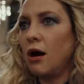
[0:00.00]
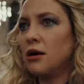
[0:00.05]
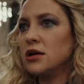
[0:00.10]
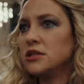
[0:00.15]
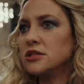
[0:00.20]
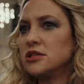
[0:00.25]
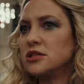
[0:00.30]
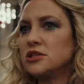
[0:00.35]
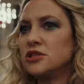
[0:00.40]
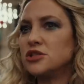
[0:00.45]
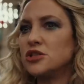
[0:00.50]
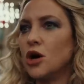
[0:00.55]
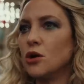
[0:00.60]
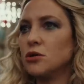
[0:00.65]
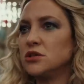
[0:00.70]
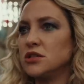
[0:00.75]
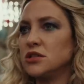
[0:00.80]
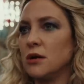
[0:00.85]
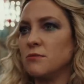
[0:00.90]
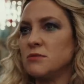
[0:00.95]
It's so
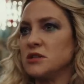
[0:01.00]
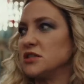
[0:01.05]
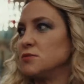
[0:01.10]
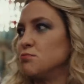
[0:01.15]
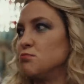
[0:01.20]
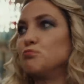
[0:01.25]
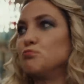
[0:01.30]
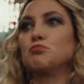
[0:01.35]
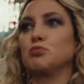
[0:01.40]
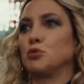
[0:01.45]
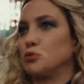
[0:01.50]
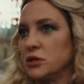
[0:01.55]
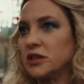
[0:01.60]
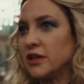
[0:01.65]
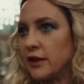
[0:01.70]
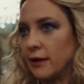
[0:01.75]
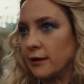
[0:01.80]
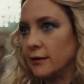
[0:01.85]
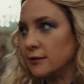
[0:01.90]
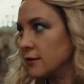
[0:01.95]
dumb. It's
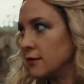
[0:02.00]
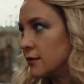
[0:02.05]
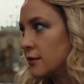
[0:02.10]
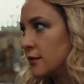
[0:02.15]
brilliant.